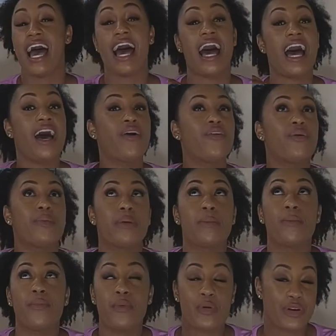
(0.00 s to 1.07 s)
I will be
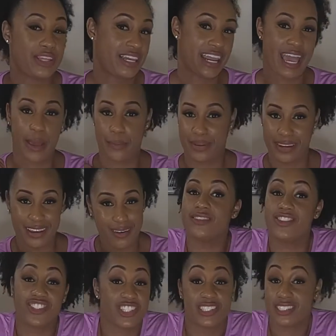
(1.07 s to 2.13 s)
more than happy to
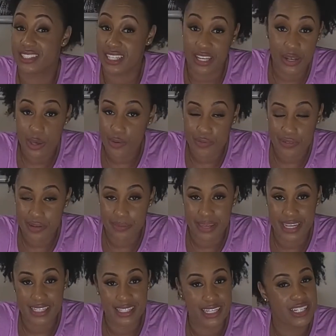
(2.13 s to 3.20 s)
just send over a
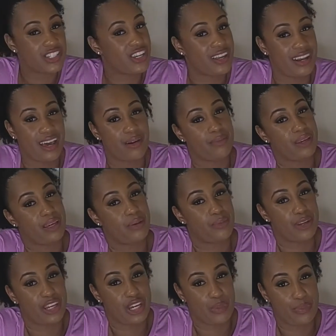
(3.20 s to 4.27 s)
message and I'll be able
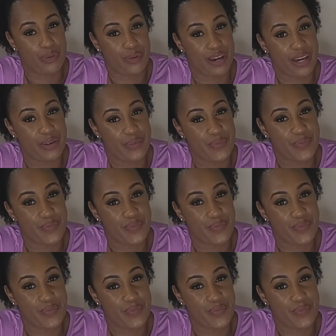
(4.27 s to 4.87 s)
to help you out.